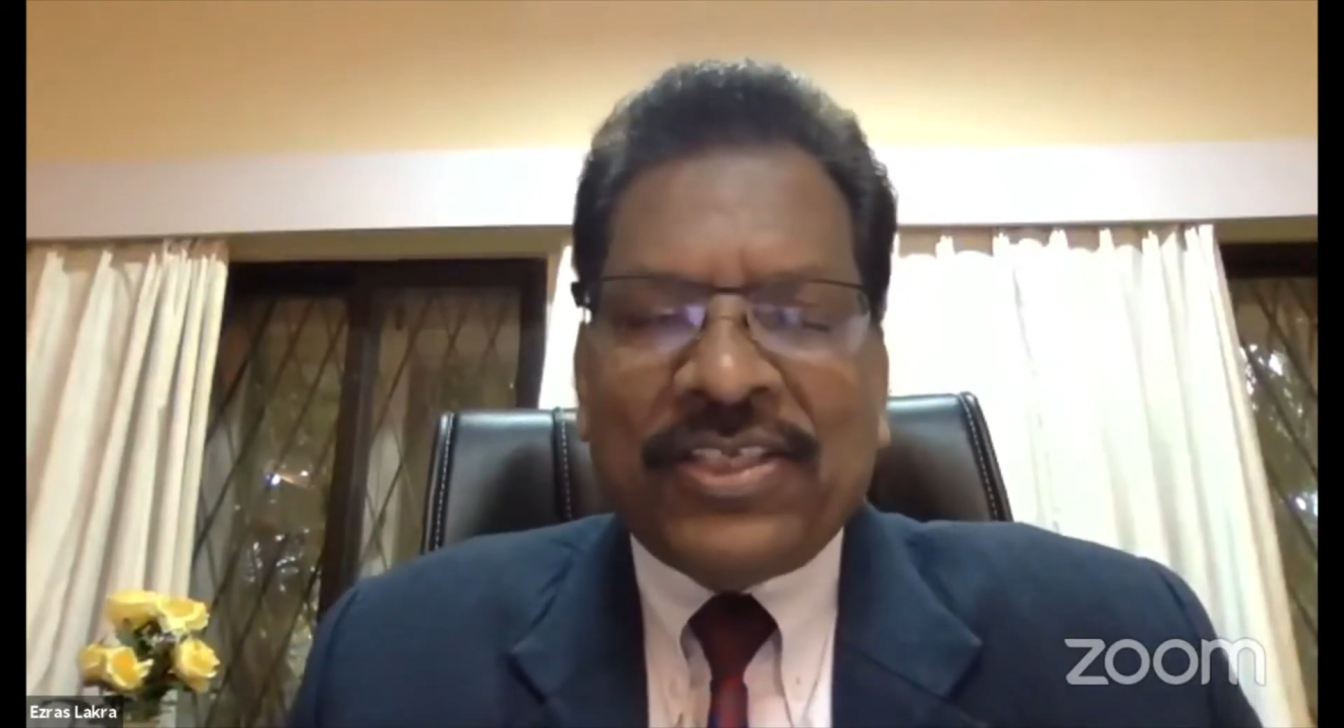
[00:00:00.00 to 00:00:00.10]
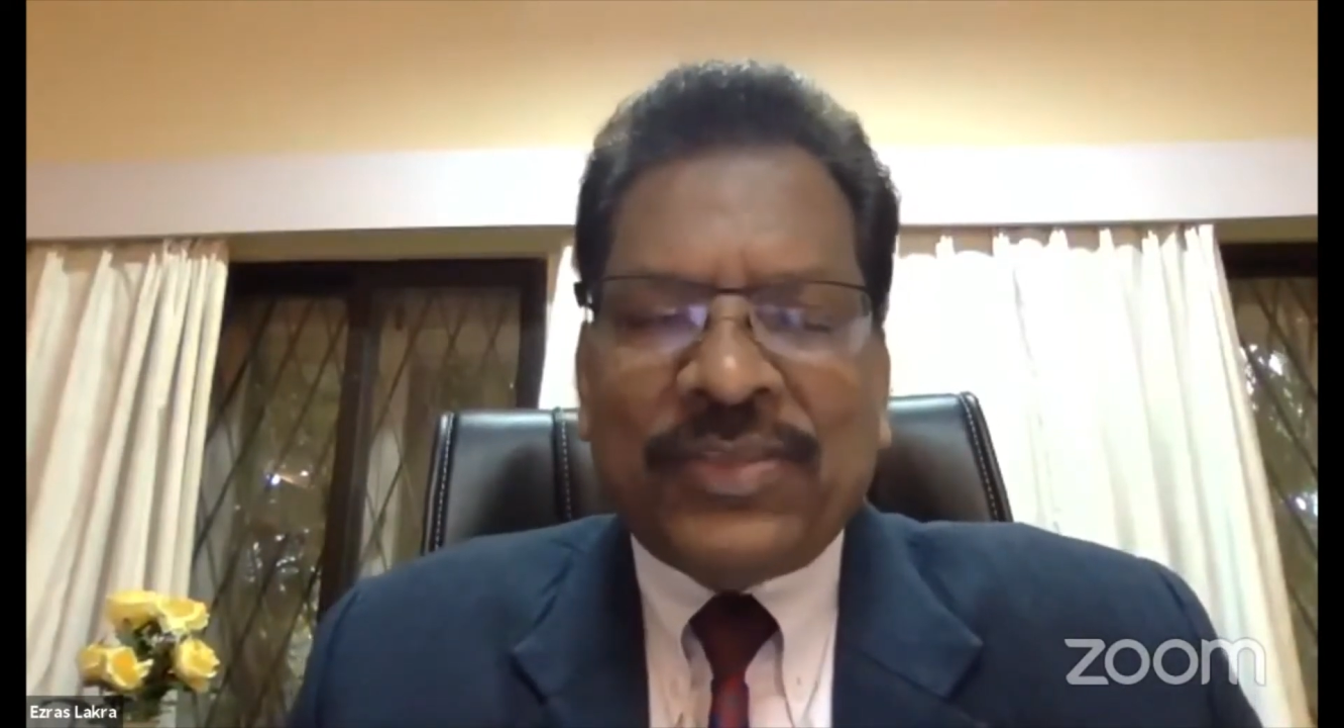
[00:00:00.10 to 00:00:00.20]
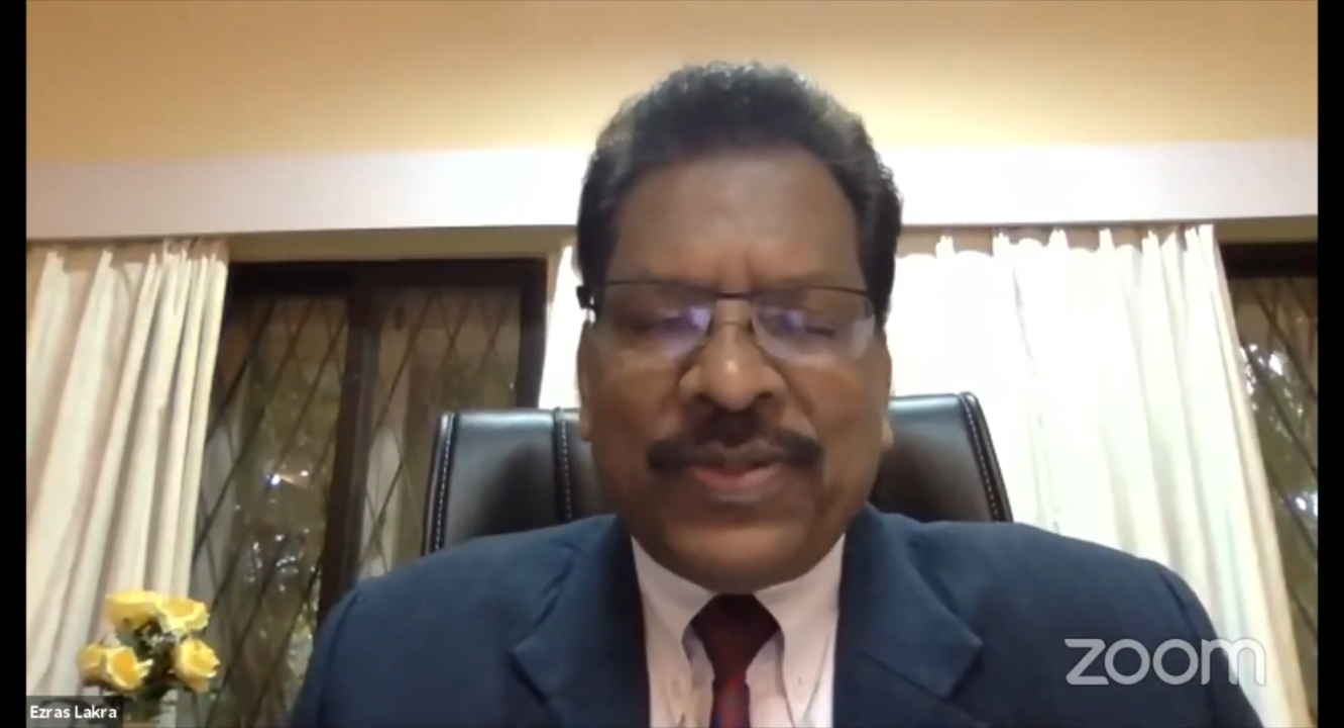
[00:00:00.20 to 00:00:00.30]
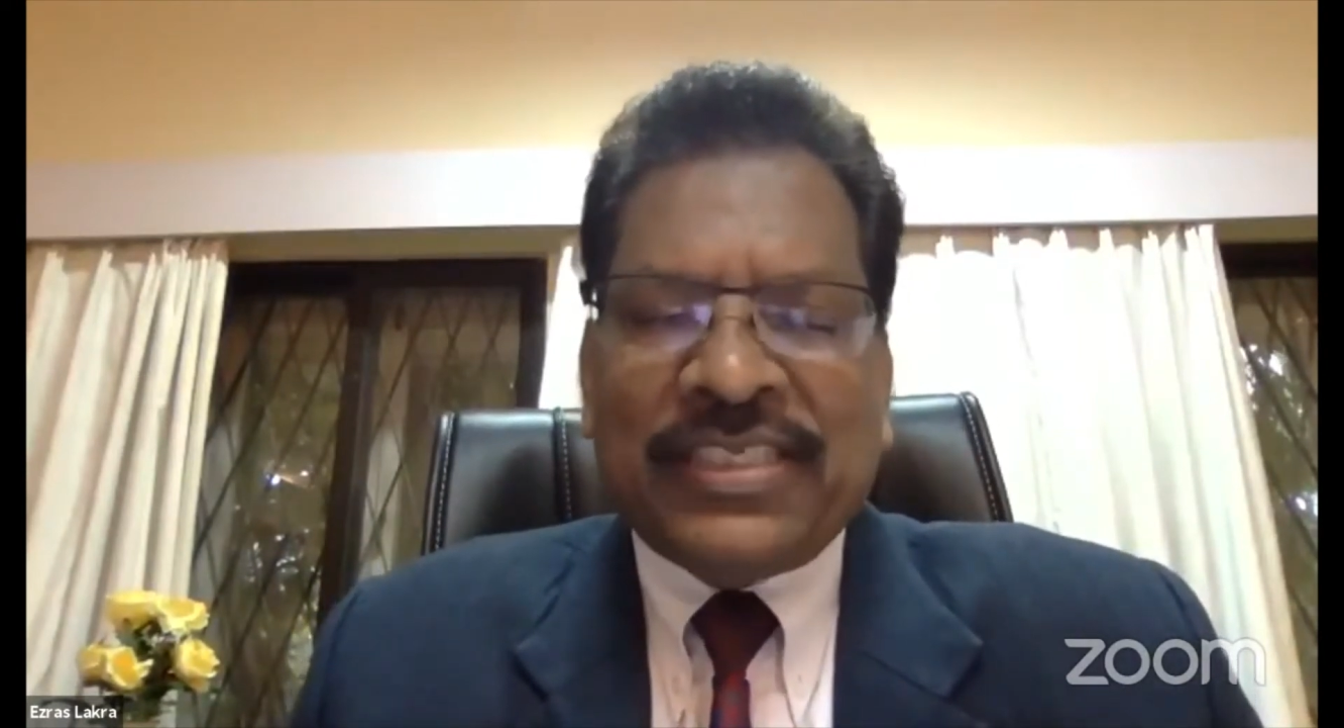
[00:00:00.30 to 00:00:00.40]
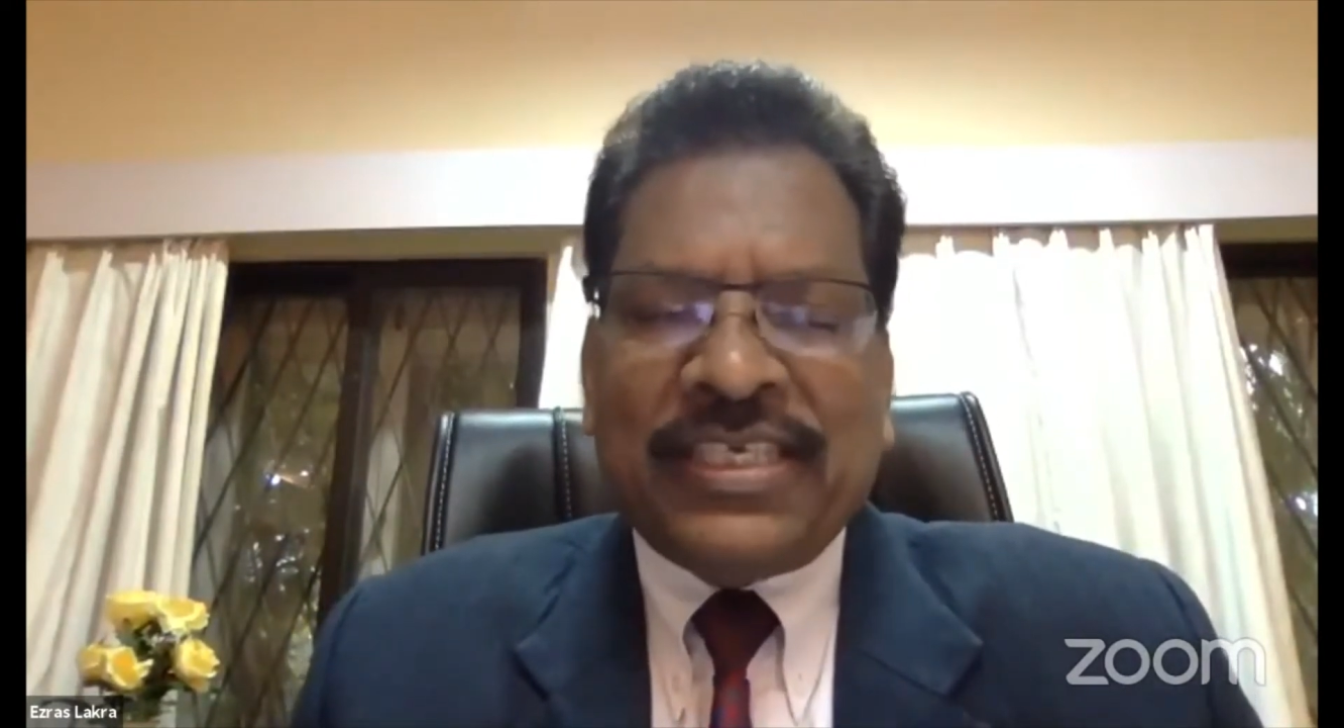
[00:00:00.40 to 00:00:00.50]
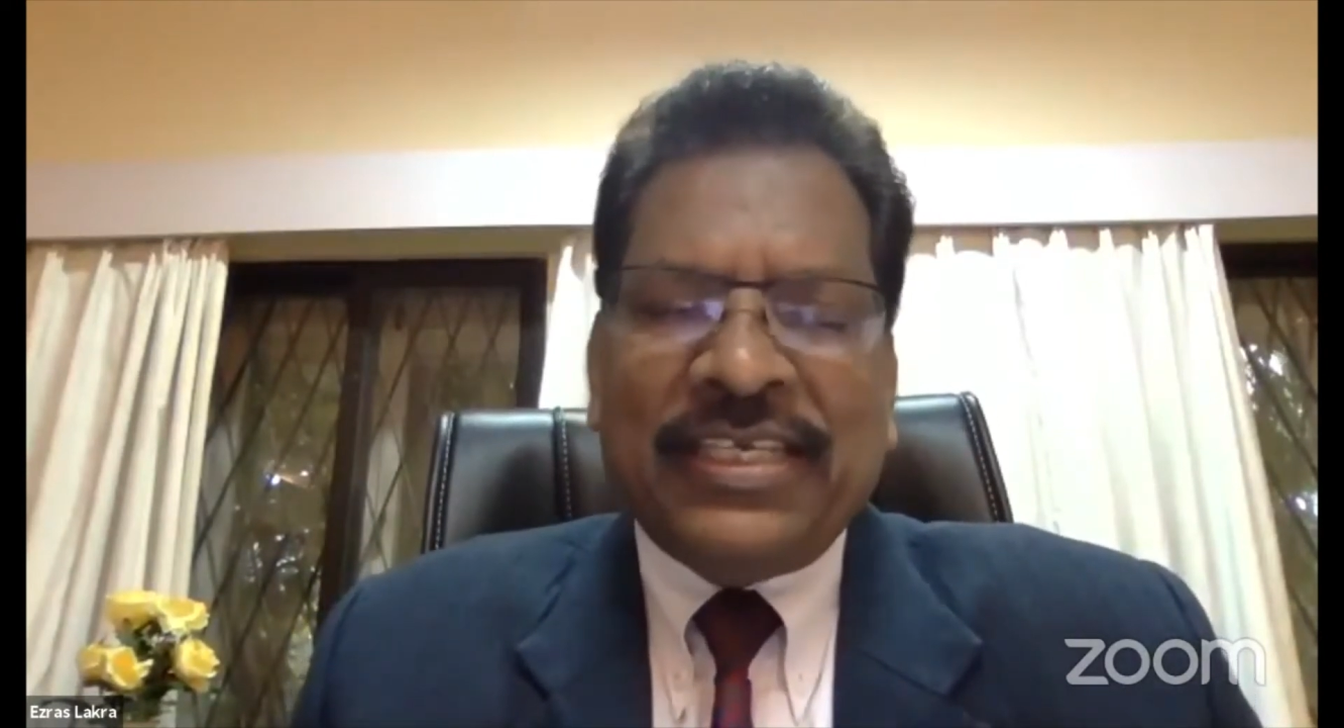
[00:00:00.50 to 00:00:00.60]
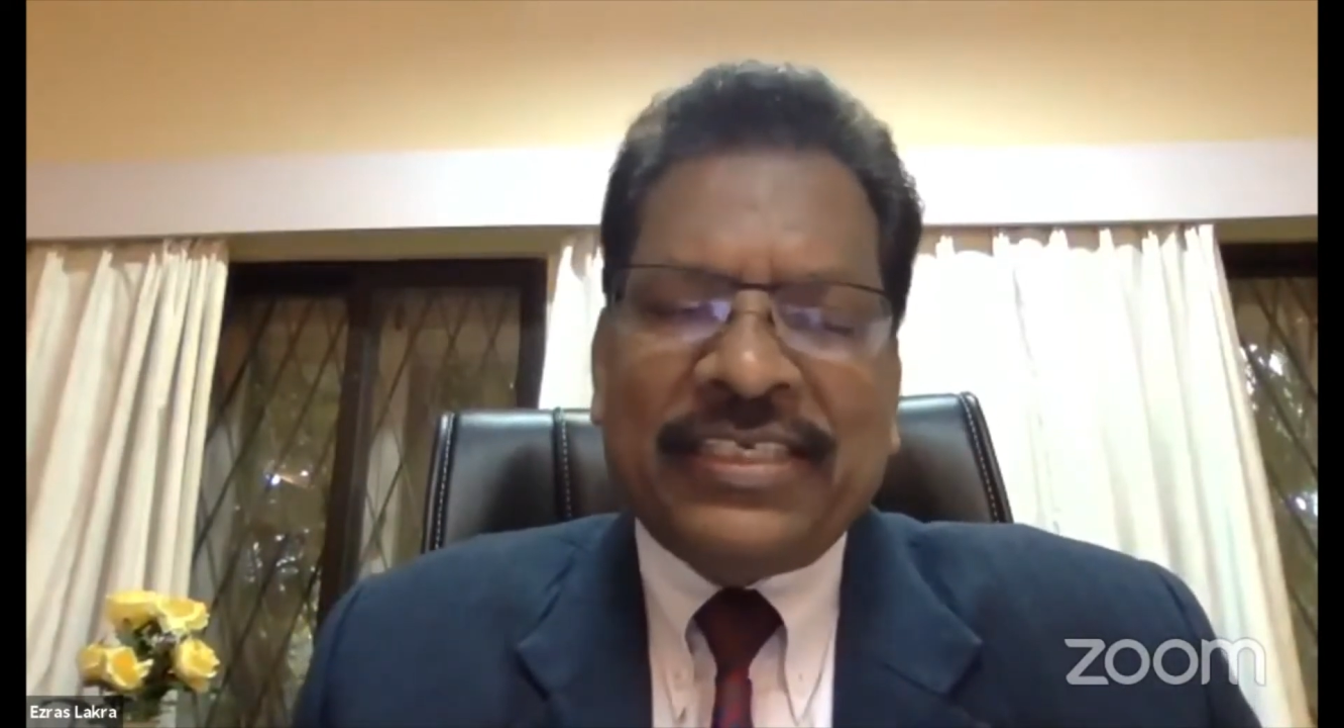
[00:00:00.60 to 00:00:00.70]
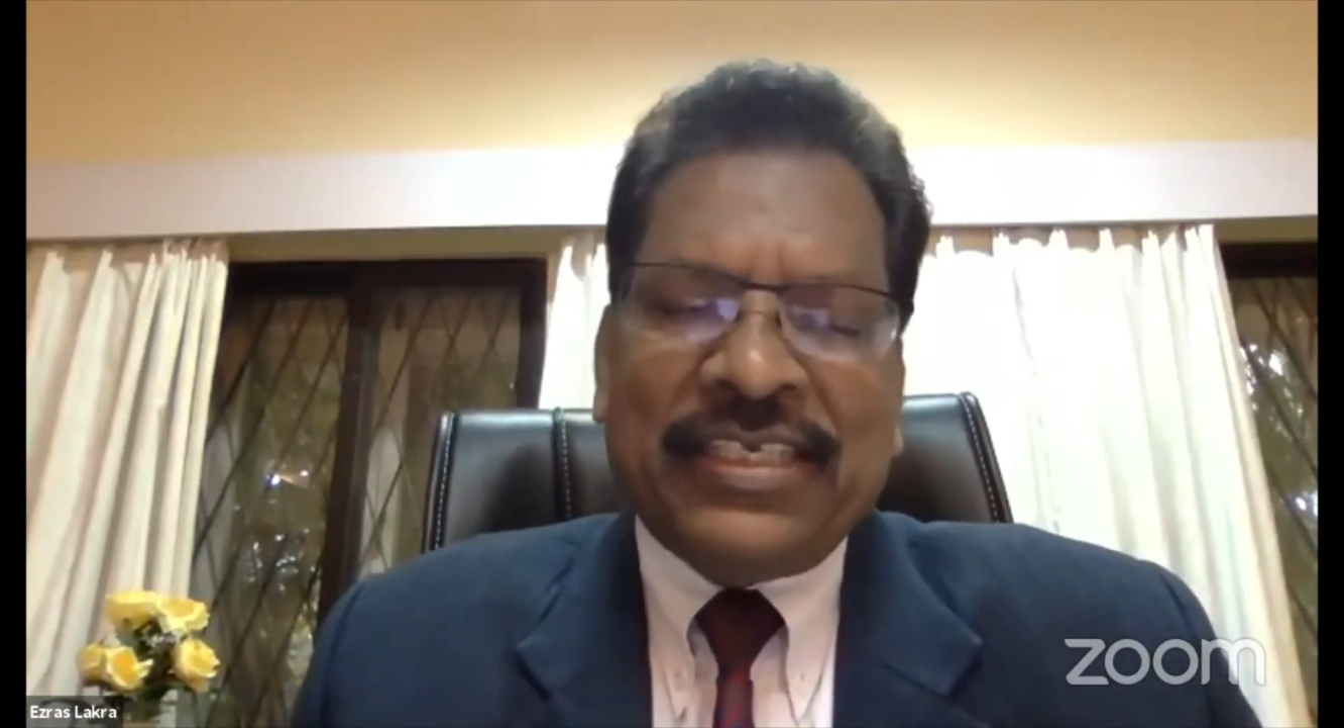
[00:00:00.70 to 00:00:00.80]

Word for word: specialists,